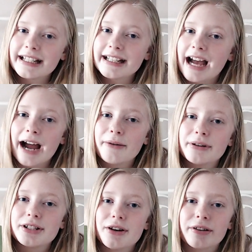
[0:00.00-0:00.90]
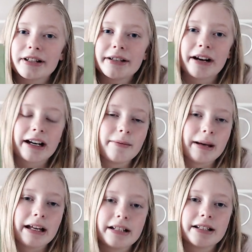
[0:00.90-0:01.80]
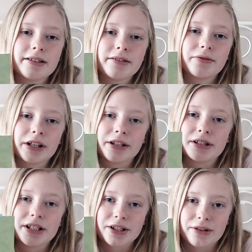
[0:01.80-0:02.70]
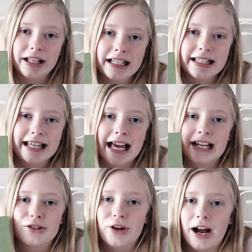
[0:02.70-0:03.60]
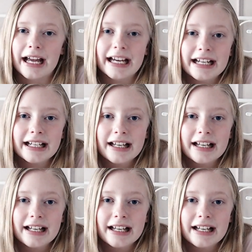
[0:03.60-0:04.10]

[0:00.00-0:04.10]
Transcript: I would totally recommend for you to do this and try it.